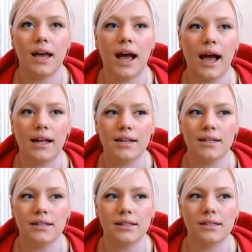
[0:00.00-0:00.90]

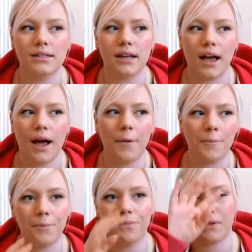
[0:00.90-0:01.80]
And
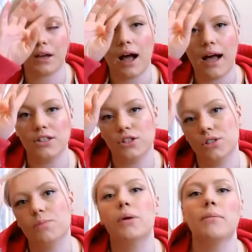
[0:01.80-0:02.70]
I
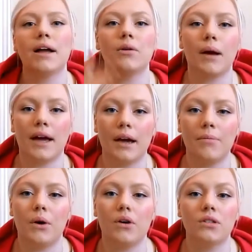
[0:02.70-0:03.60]
just put mine on my
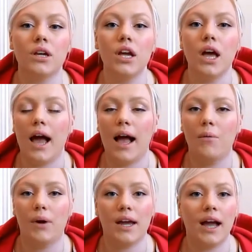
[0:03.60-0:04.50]
iPod, and
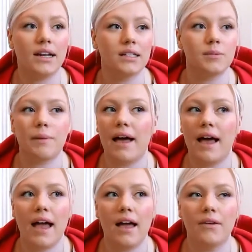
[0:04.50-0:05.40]
when I had a
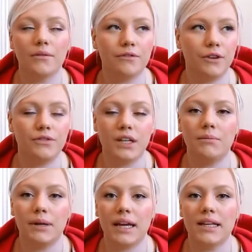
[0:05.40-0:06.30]
spare 15
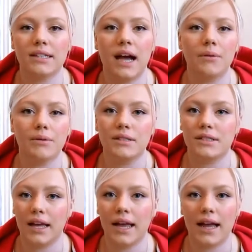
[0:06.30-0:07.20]
minutes I would
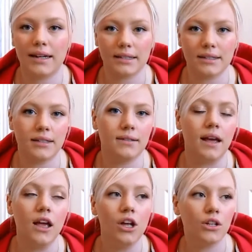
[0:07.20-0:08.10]
sit and listen
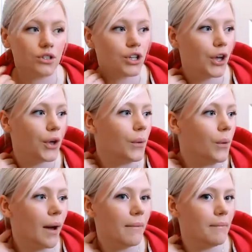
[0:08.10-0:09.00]

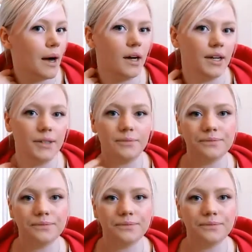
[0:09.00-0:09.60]
to my